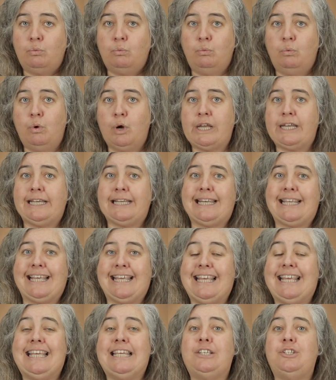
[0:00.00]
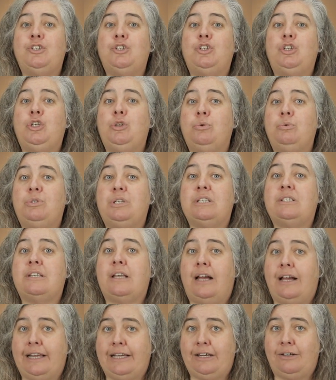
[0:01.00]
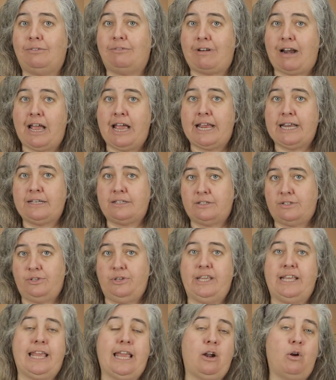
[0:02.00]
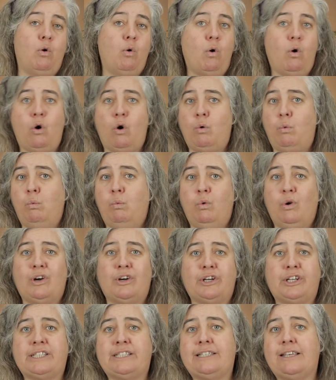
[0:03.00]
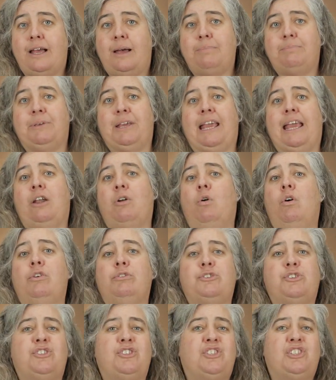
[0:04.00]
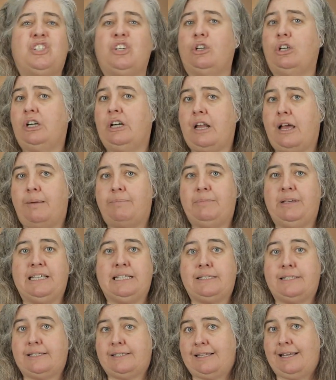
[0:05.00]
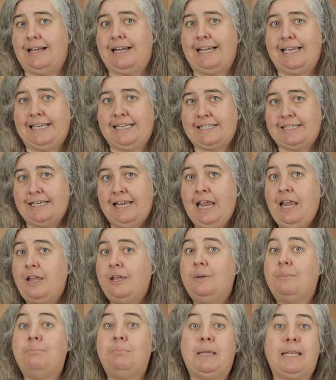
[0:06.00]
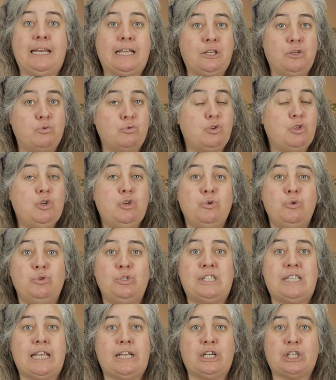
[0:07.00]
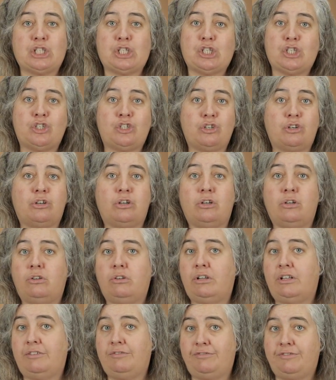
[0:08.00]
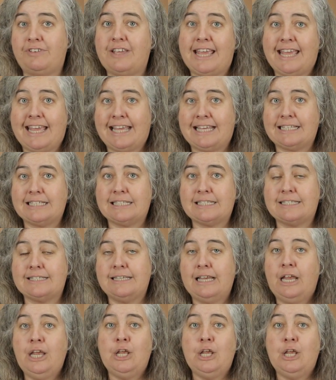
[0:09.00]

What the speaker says: what it is you desire, right? So you get all worked up, you get all stirred up inside, meaning you use the external events